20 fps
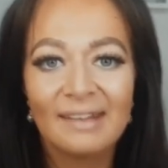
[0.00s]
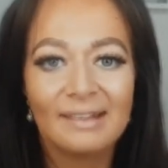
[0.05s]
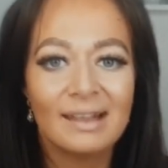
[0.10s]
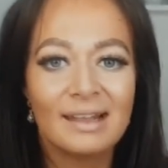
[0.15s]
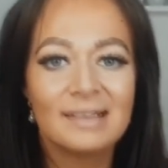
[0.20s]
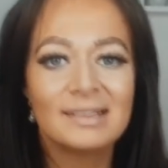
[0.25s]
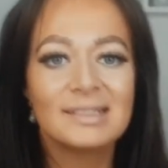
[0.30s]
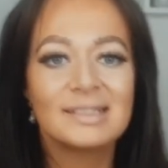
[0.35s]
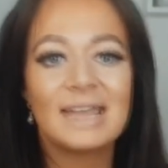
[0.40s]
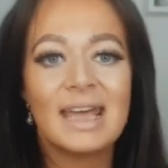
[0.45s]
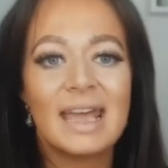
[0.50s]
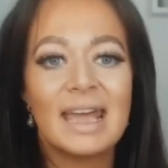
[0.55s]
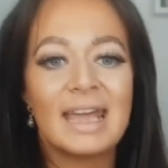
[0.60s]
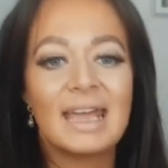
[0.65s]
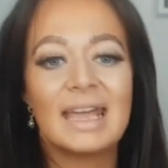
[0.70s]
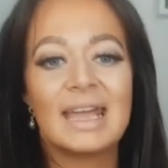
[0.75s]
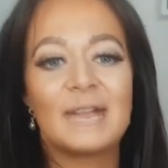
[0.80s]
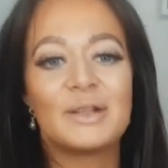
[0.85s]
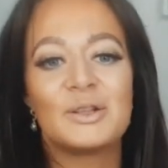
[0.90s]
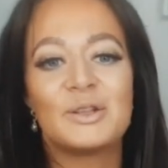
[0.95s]
And let's
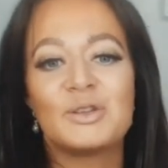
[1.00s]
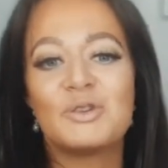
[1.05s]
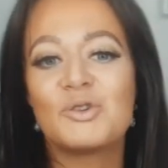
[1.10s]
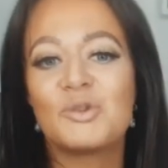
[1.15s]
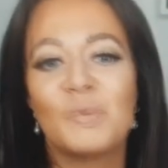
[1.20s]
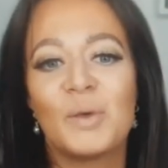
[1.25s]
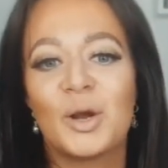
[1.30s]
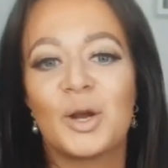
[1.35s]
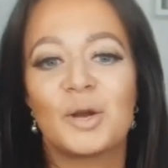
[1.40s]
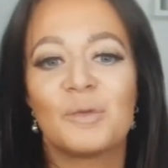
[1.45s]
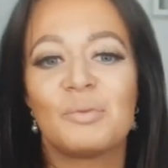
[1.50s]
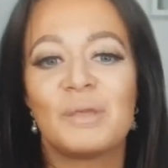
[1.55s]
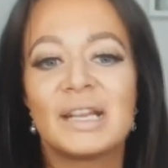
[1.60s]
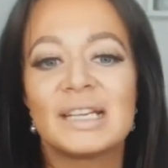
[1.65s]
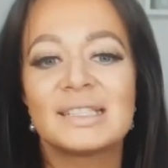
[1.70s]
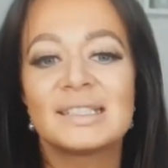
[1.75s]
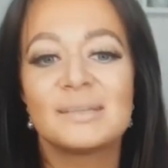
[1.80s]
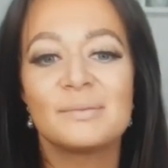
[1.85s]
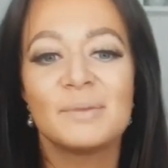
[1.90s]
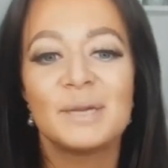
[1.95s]
say in your
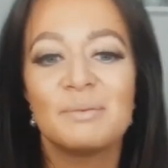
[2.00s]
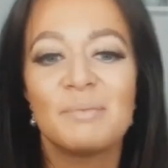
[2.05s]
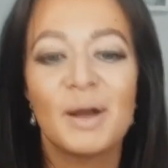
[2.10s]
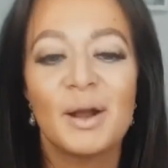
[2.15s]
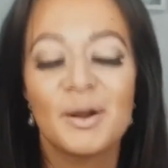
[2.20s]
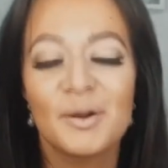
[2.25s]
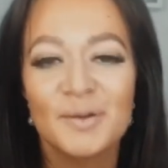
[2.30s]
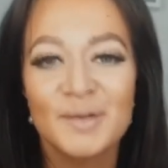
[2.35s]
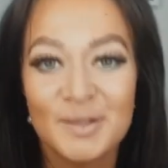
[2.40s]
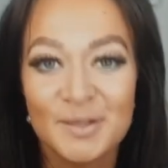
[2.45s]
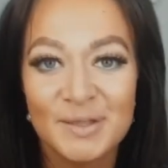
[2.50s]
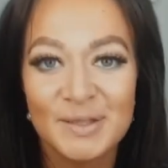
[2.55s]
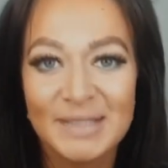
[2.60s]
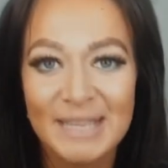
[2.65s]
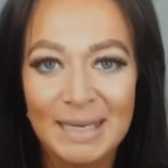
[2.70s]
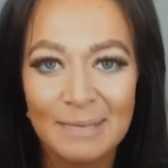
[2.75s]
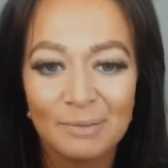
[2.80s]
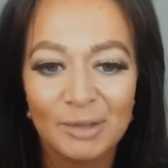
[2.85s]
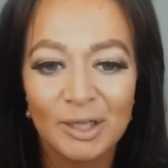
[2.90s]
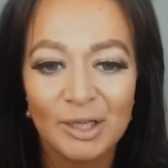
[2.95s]
workplace, somebody borrows your
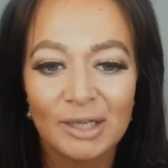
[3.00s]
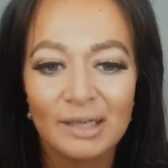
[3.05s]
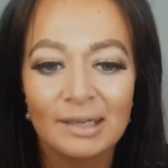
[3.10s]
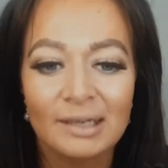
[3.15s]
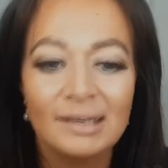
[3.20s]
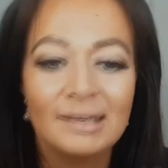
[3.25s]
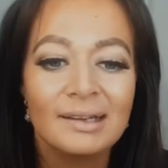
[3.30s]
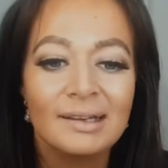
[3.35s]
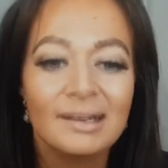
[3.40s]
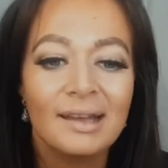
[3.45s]
stapler.